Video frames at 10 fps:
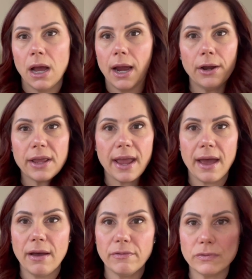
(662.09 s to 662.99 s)
I already
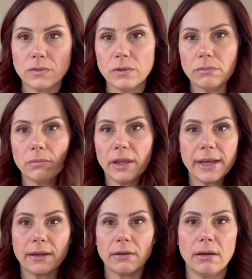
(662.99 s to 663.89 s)
have
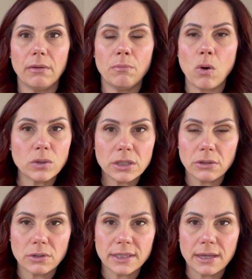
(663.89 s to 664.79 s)
like most of those.